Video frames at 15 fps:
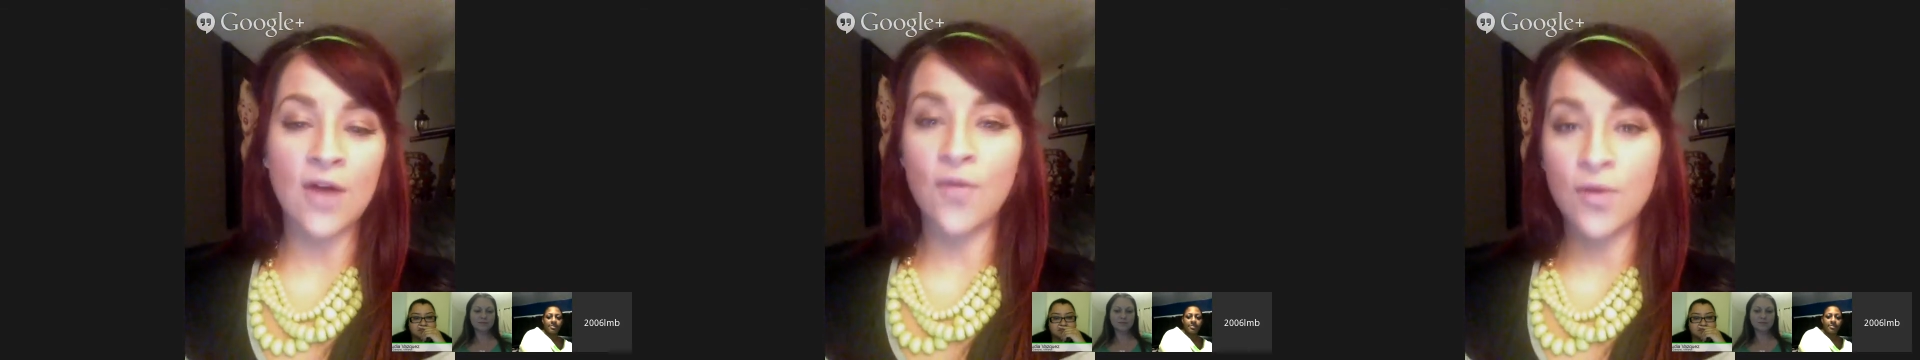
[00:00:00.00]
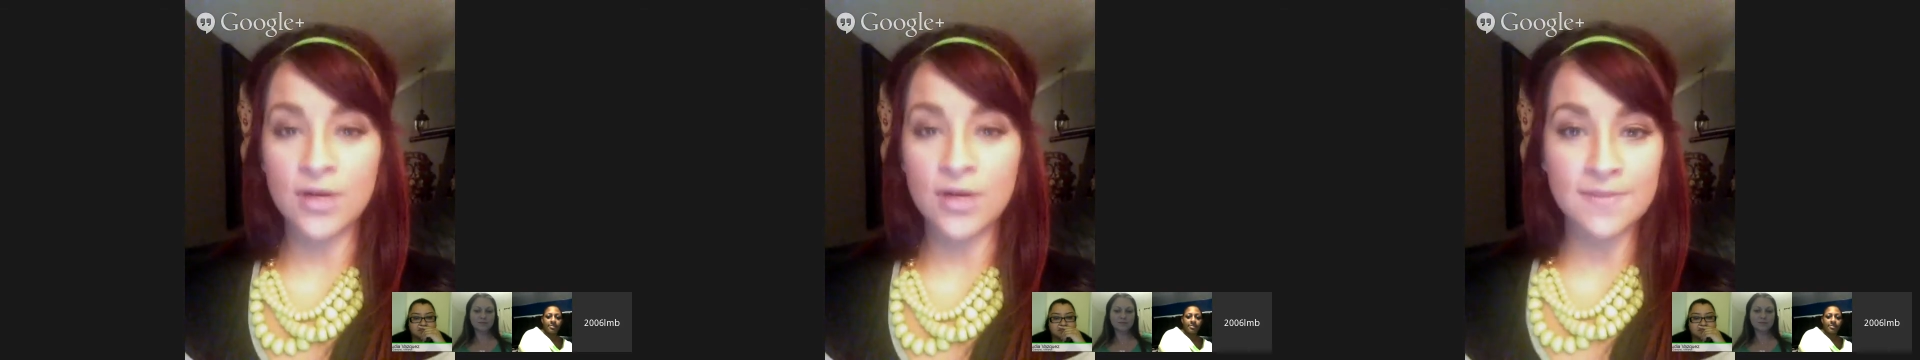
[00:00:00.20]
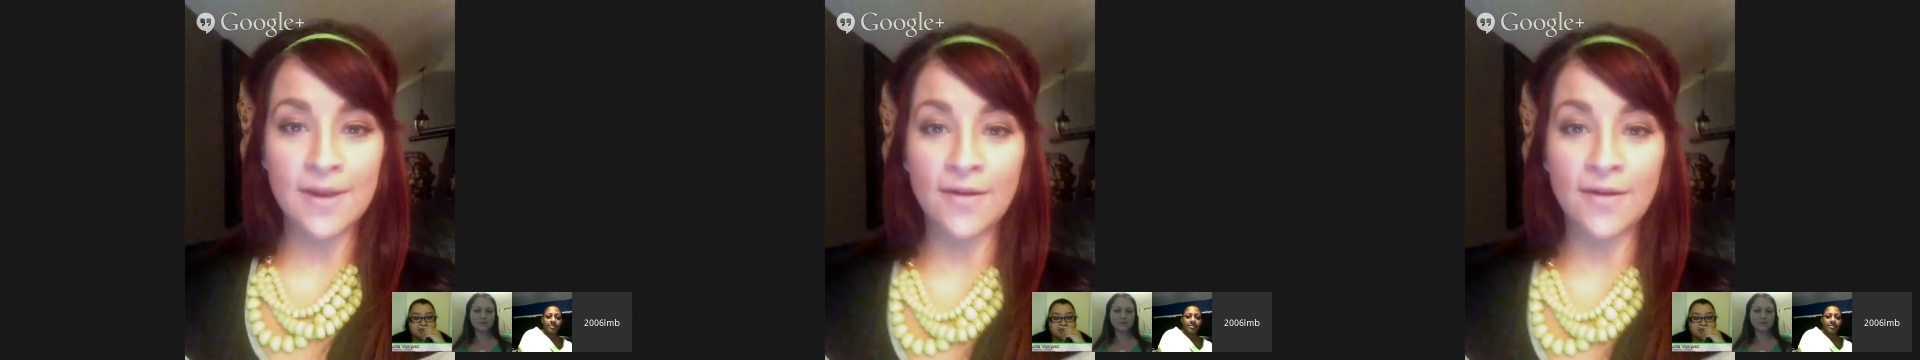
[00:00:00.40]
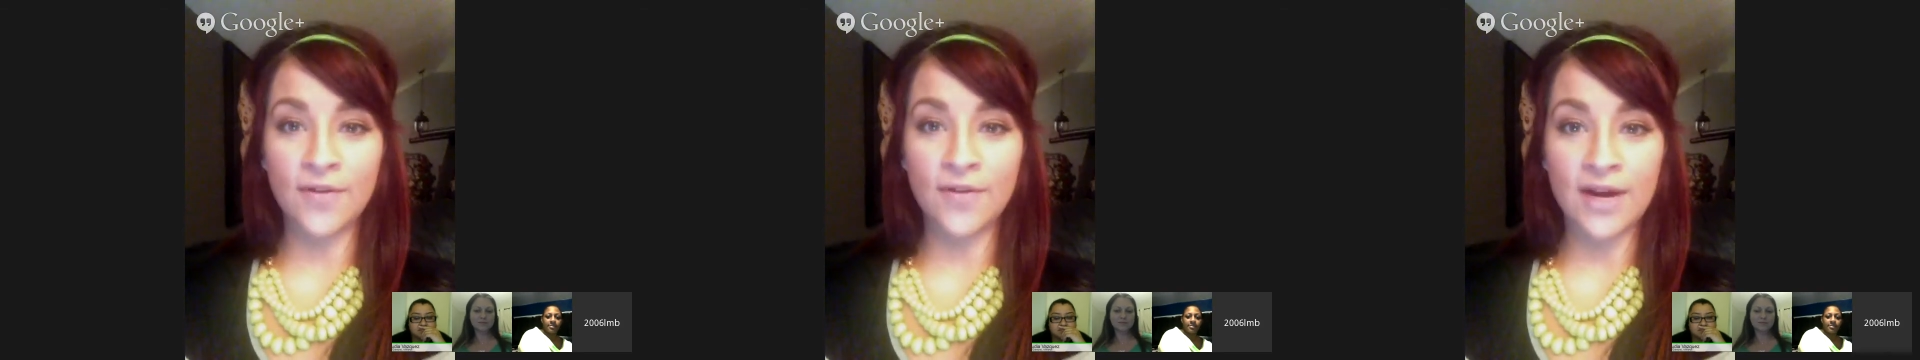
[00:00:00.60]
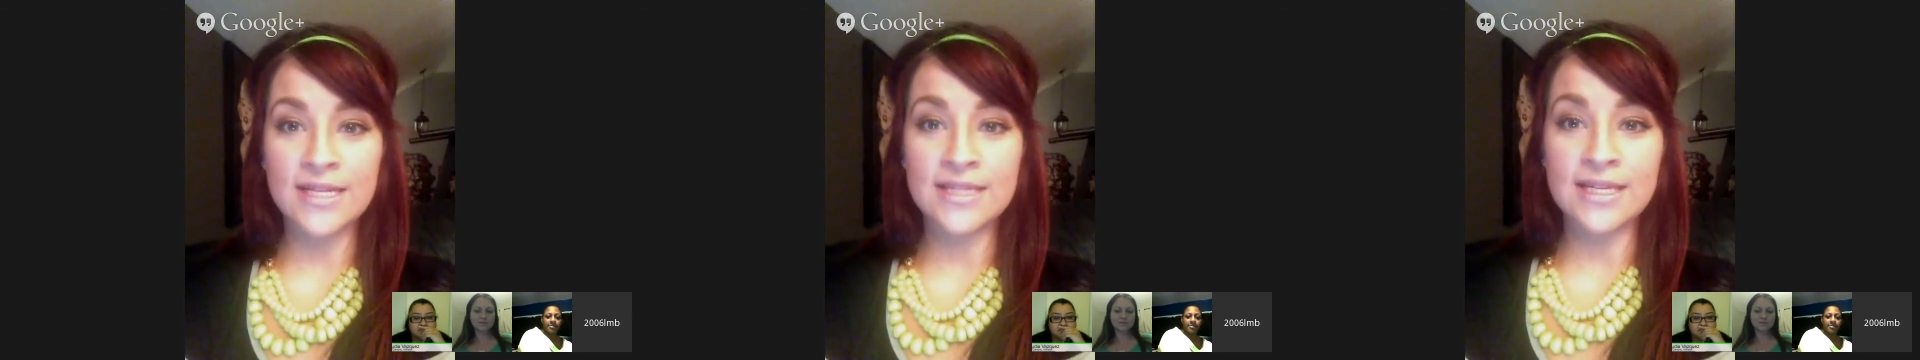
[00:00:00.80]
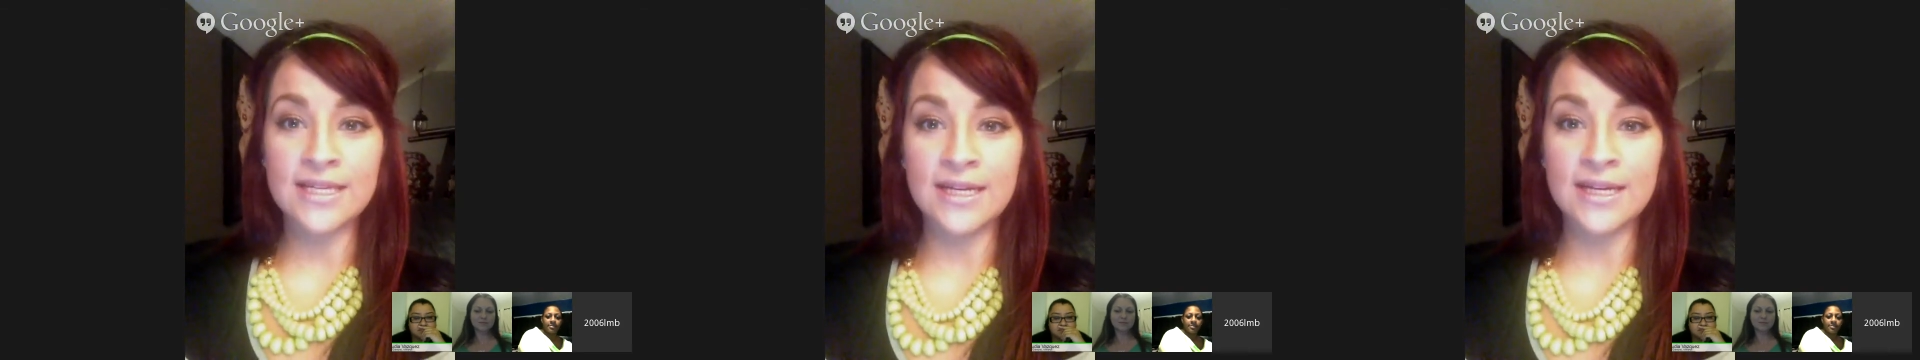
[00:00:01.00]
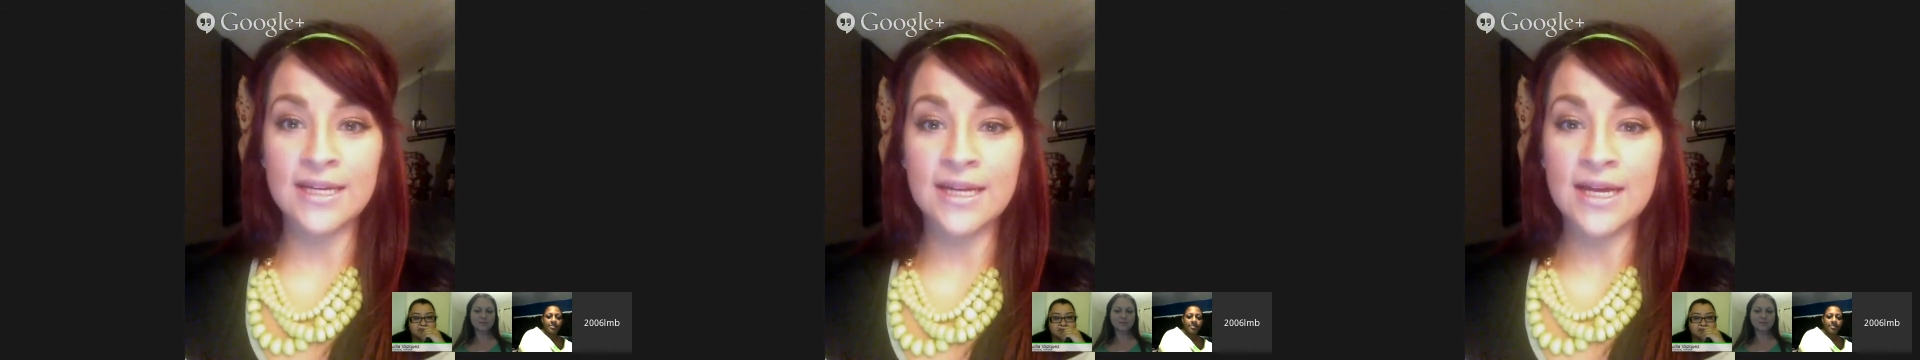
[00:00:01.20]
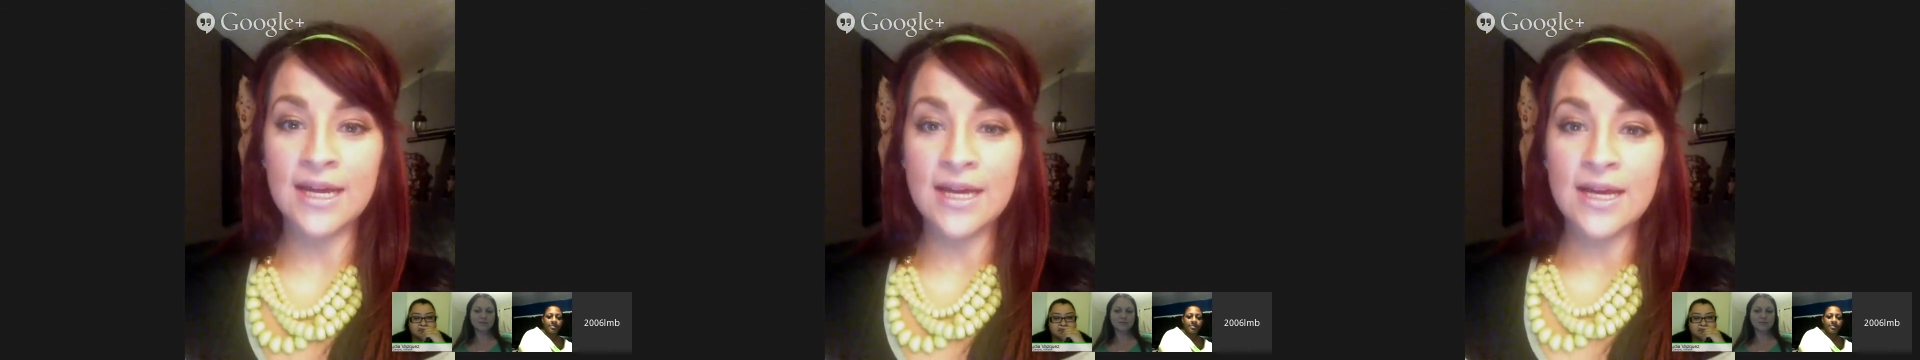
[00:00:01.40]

of course, my friends and